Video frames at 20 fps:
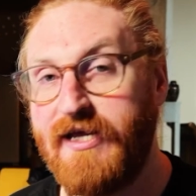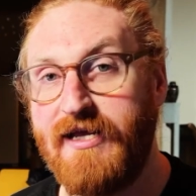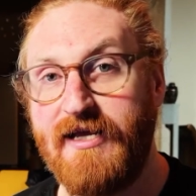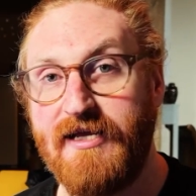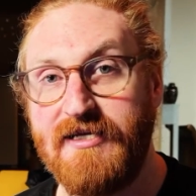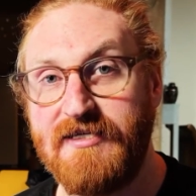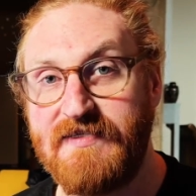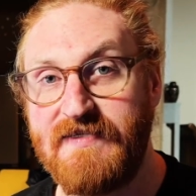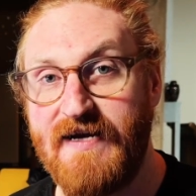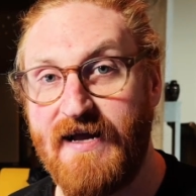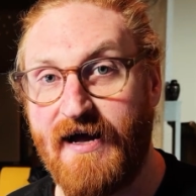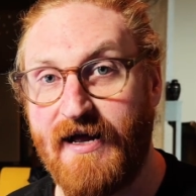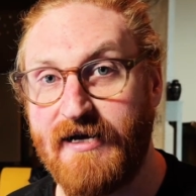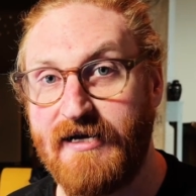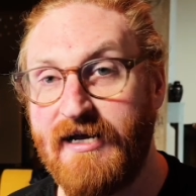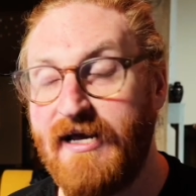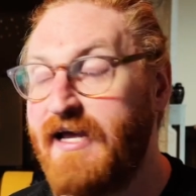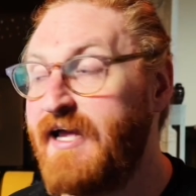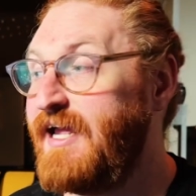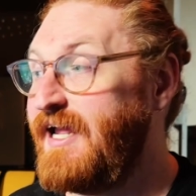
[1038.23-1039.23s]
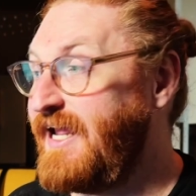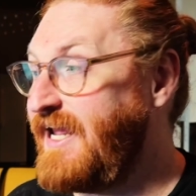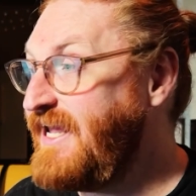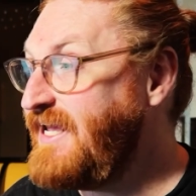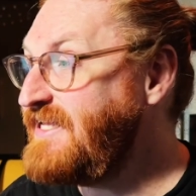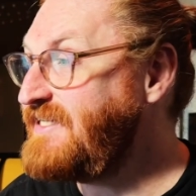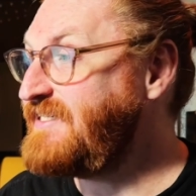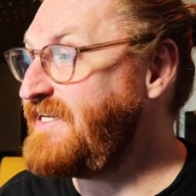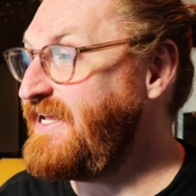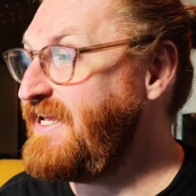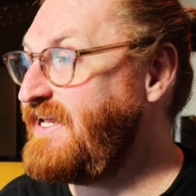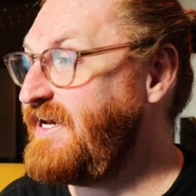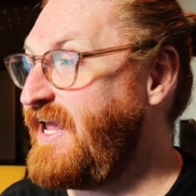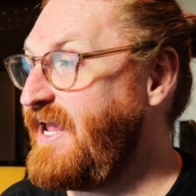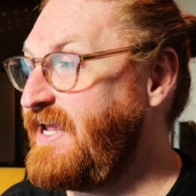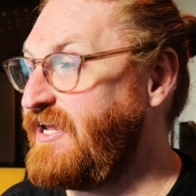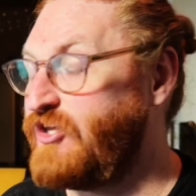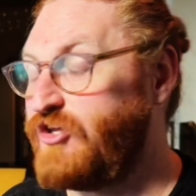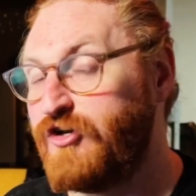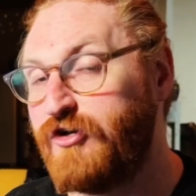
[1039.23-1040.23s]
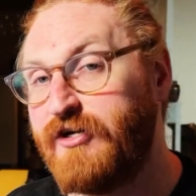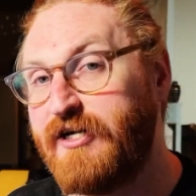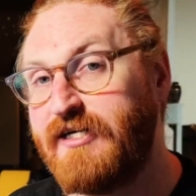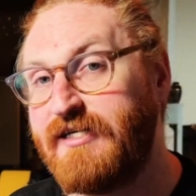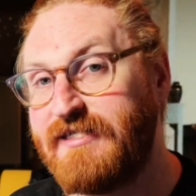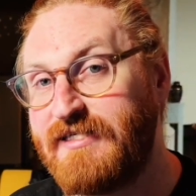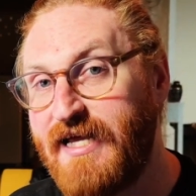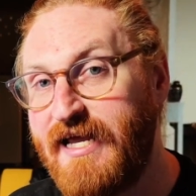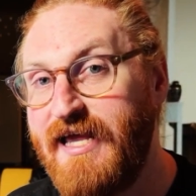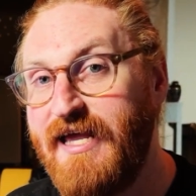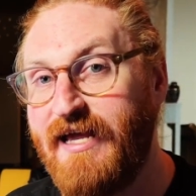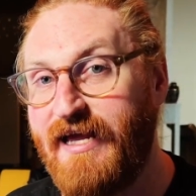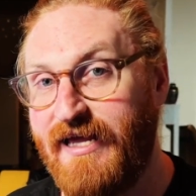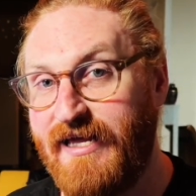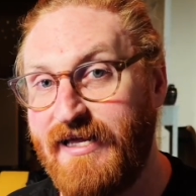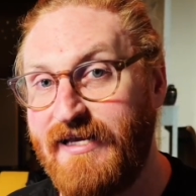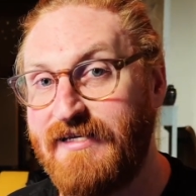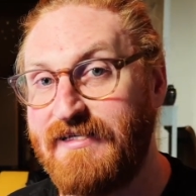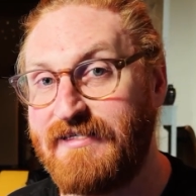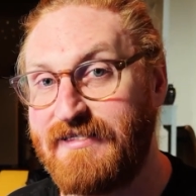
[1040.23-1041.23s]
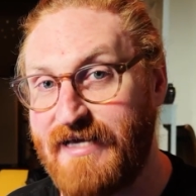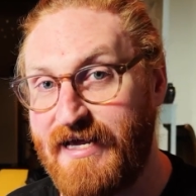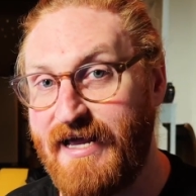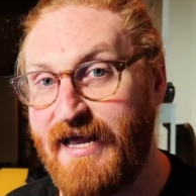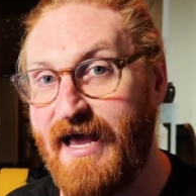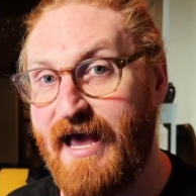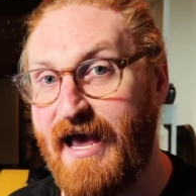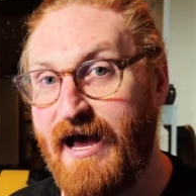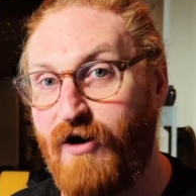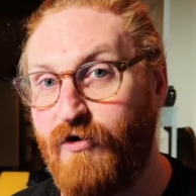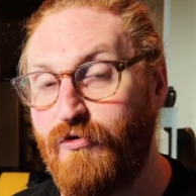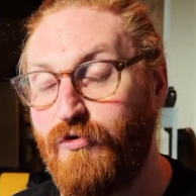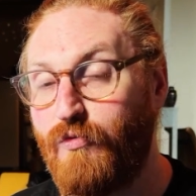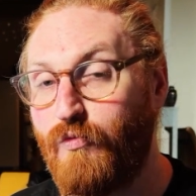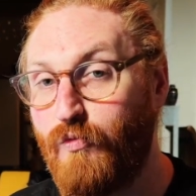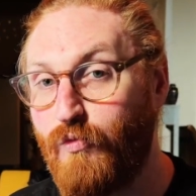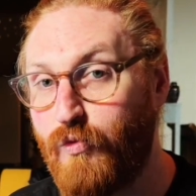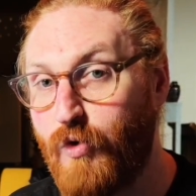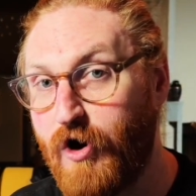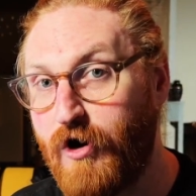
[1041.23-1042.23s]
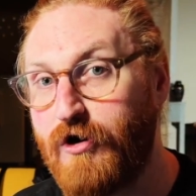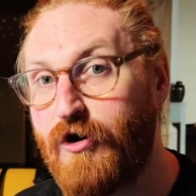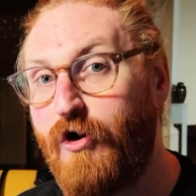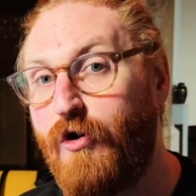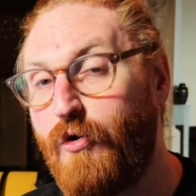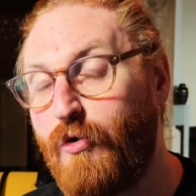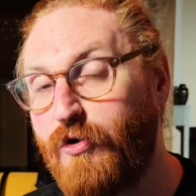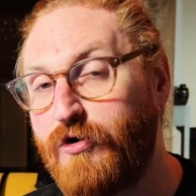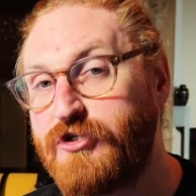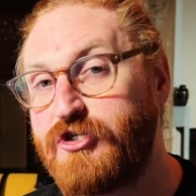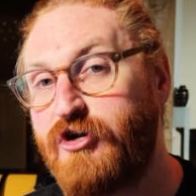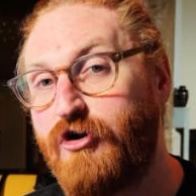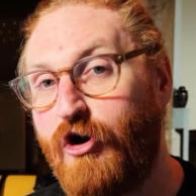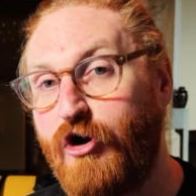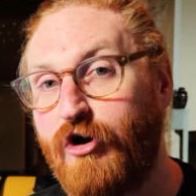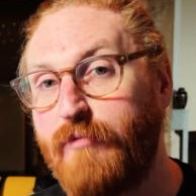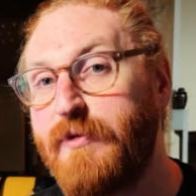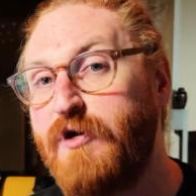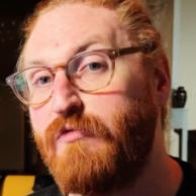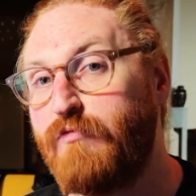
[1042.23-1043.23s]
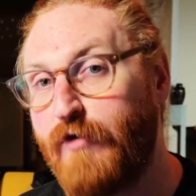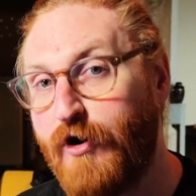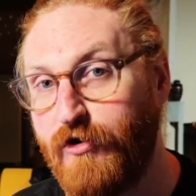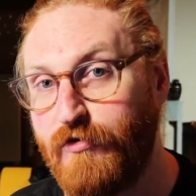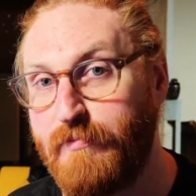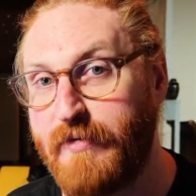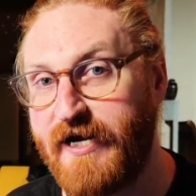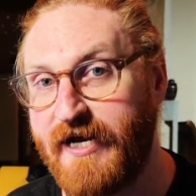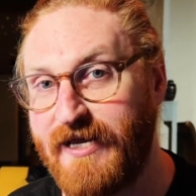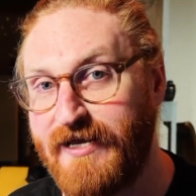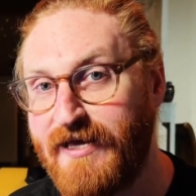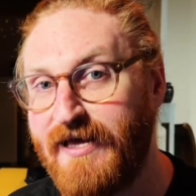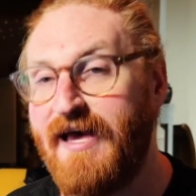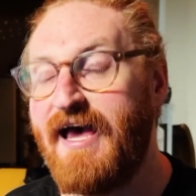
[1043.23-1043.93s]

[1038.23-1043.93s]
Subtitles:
it is not. Is it a good day in, day out workhorse carbon road bike?